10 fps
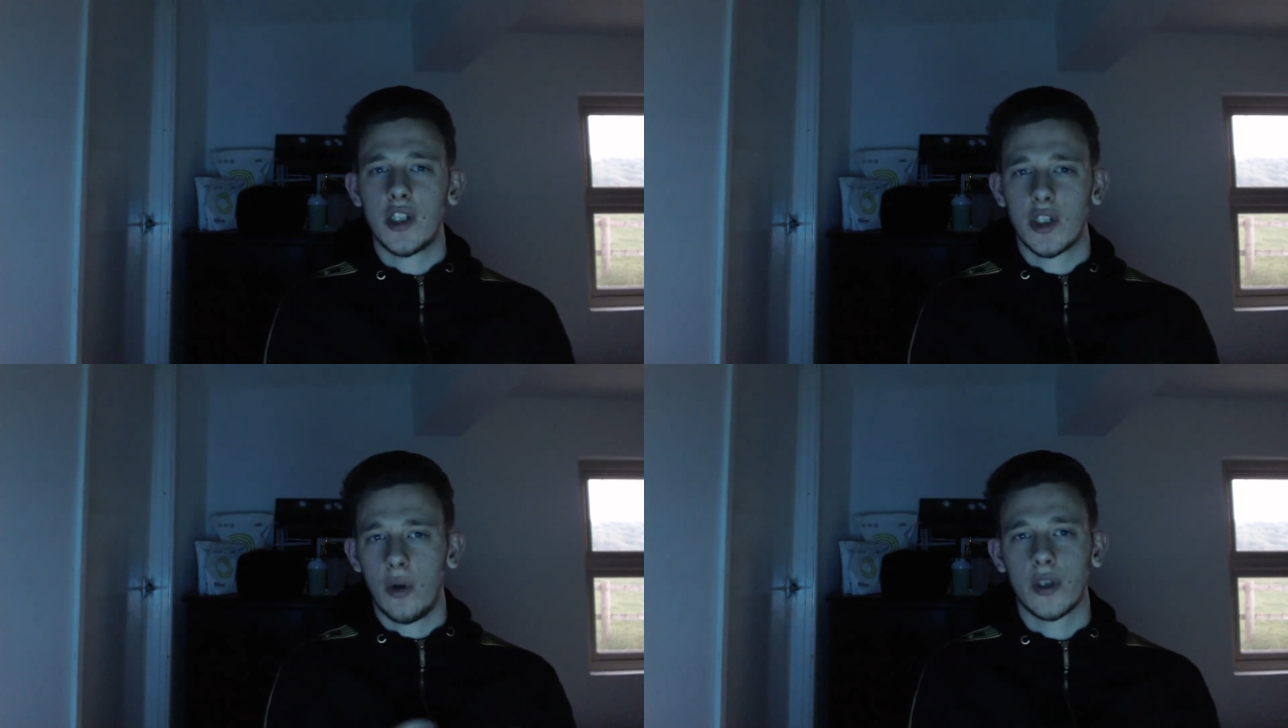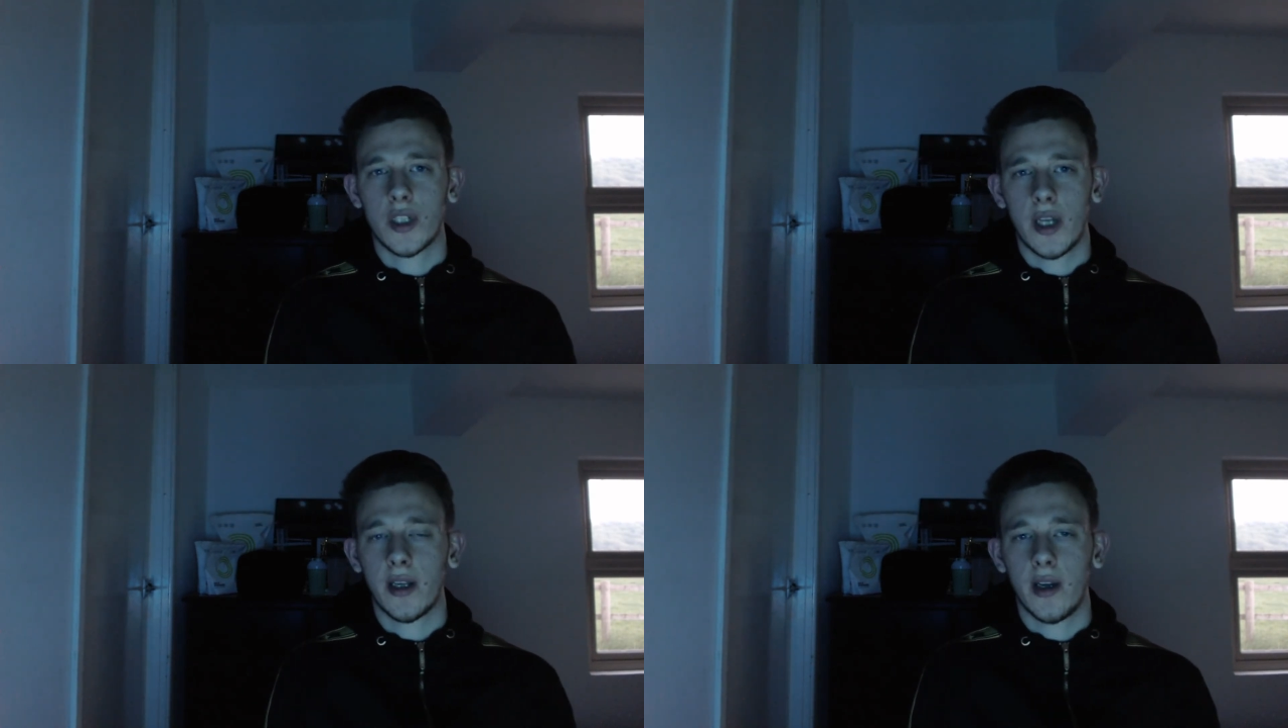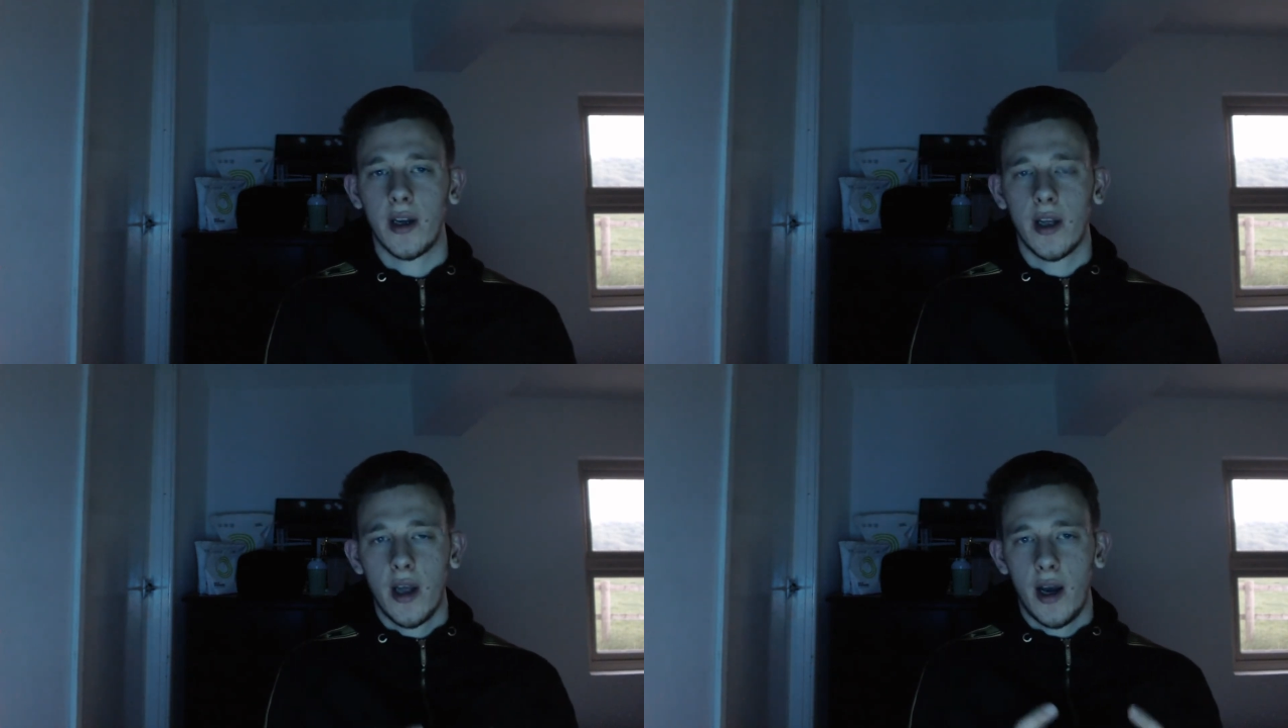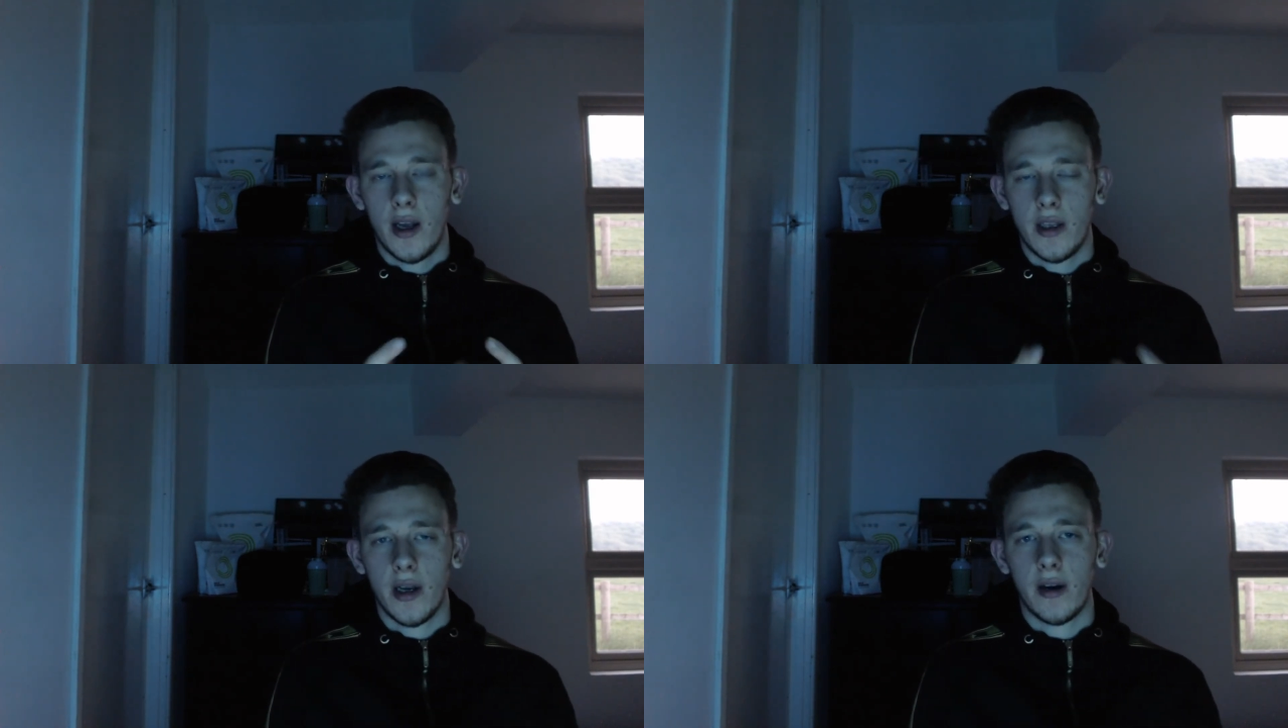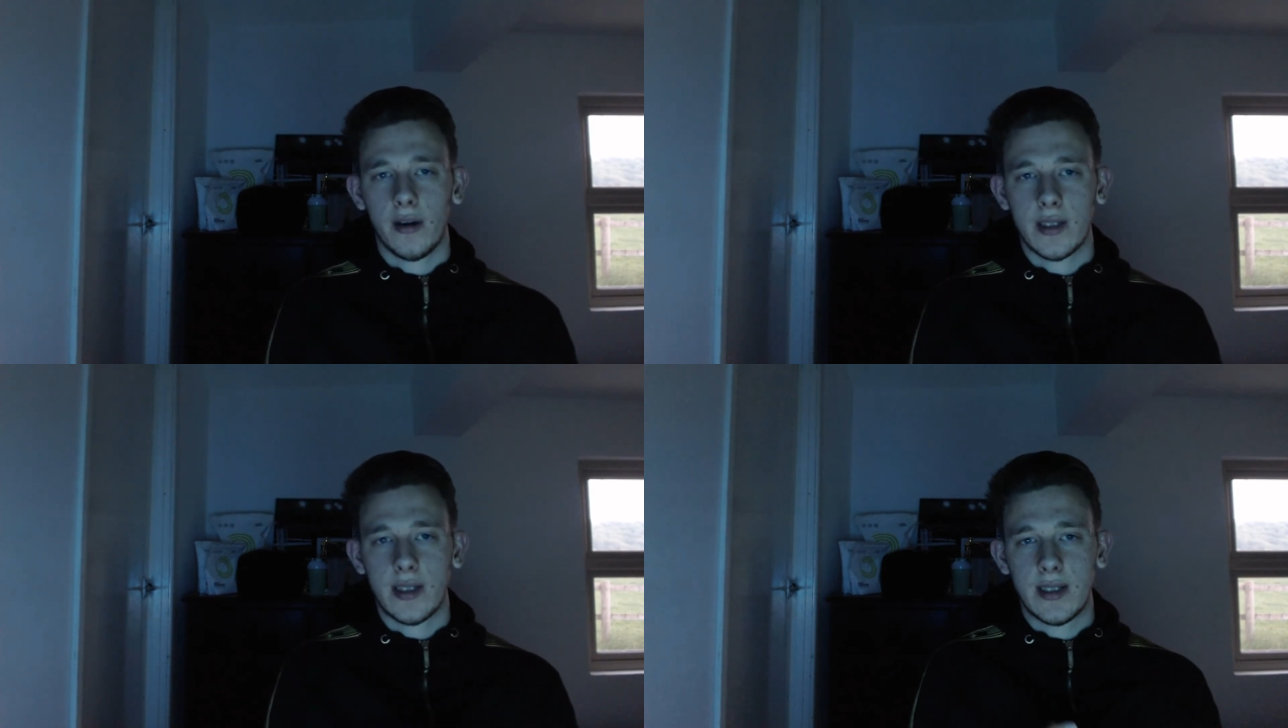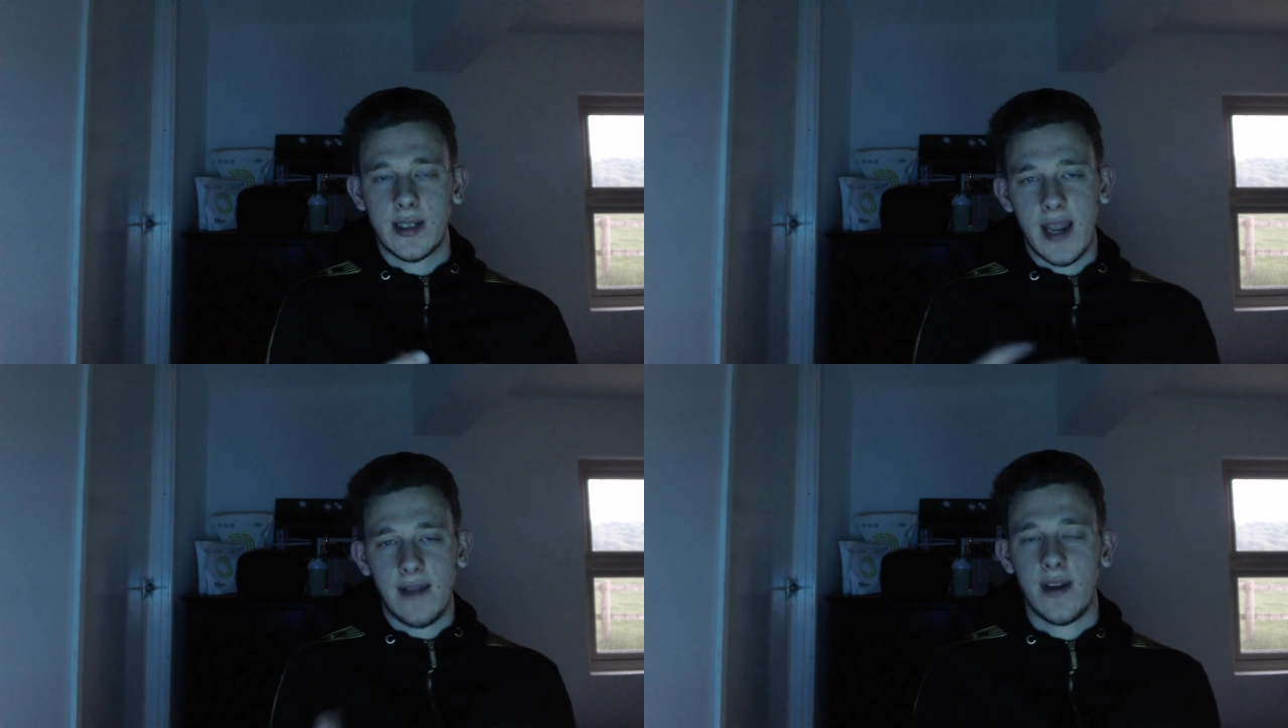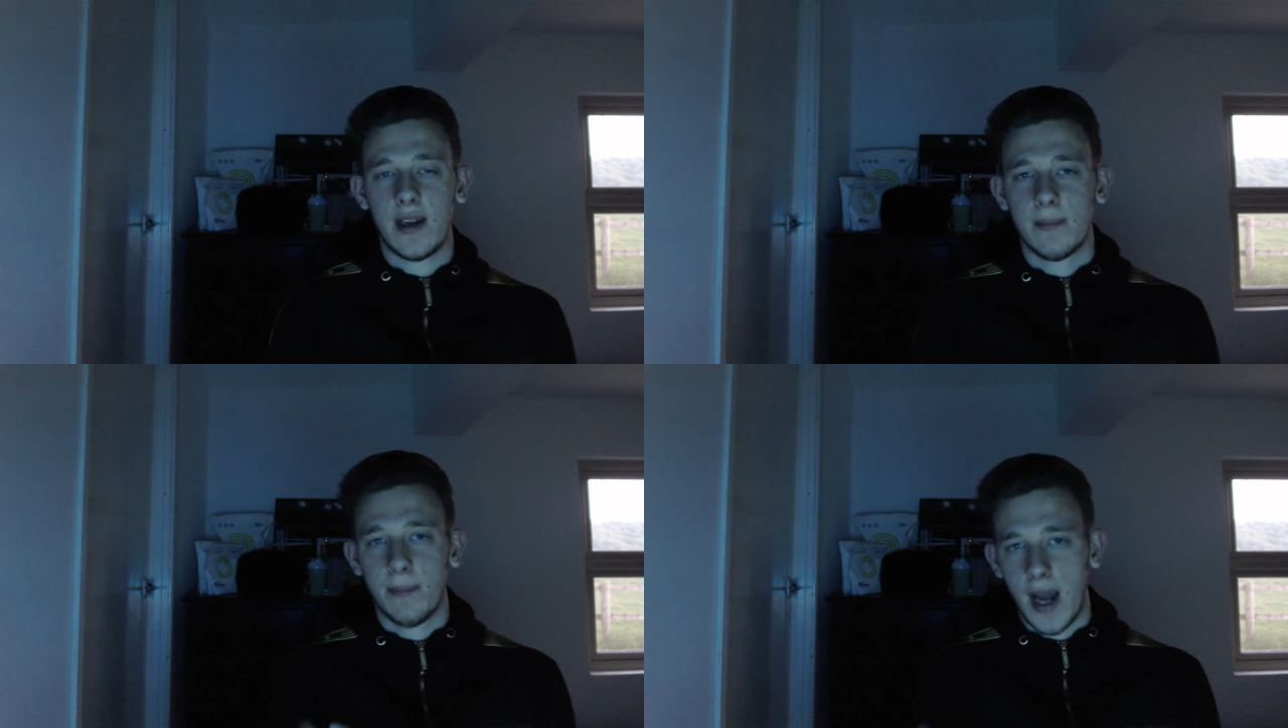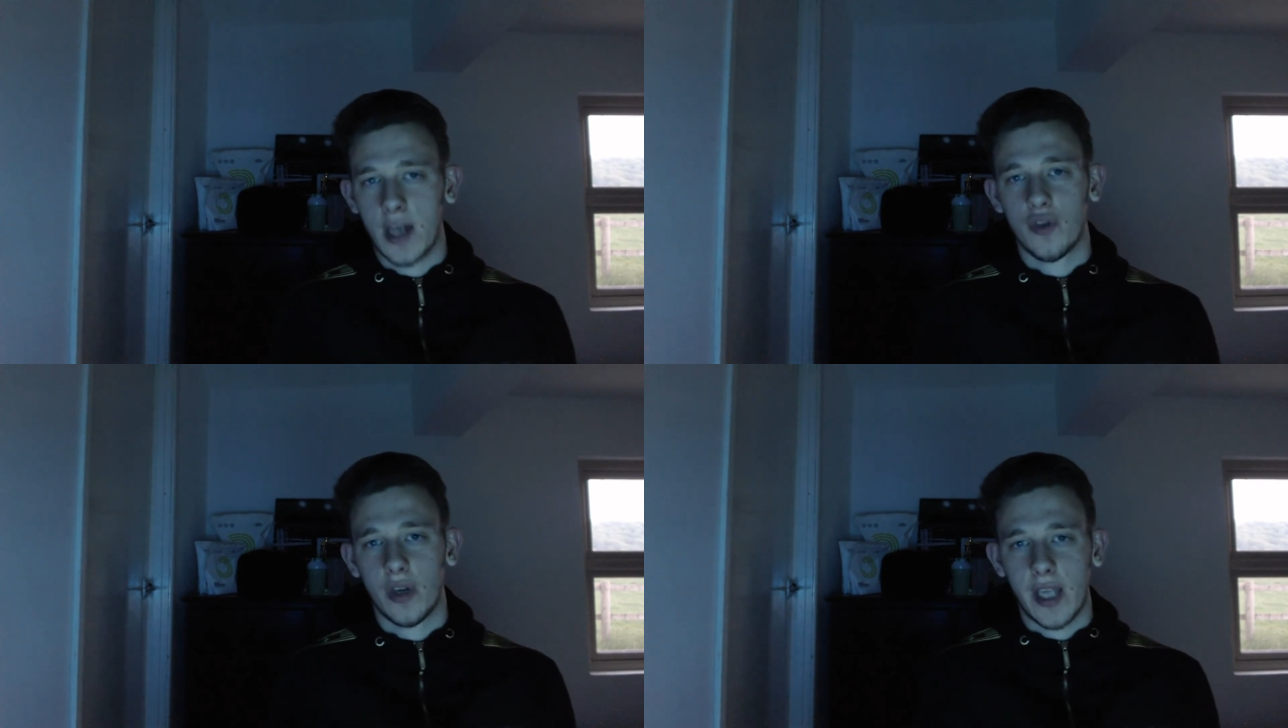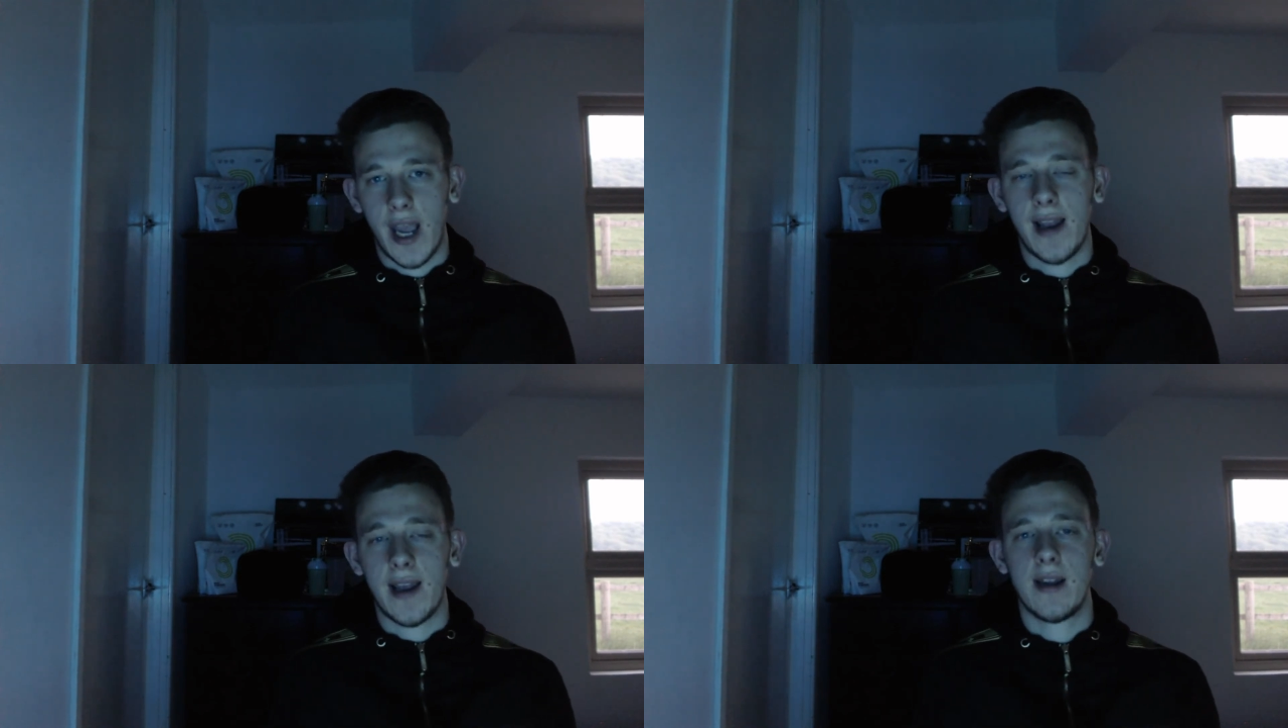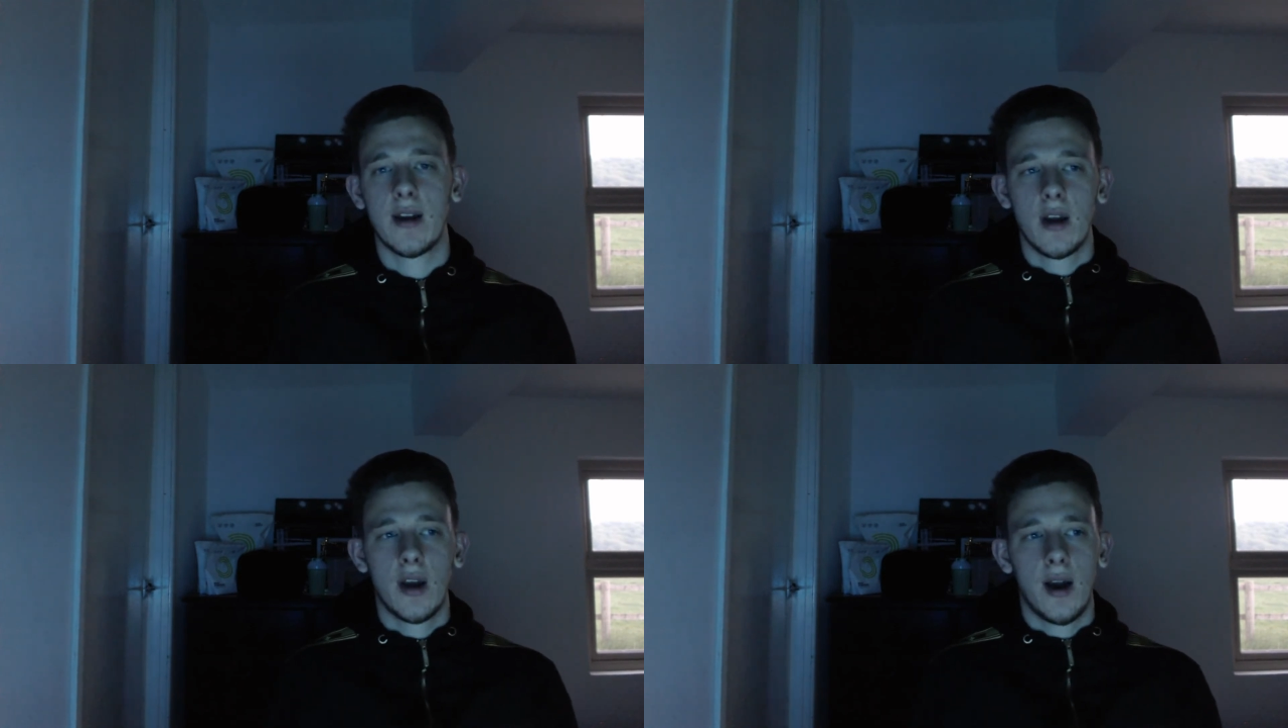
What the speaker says: he just looks like a young David Patrick Kelly.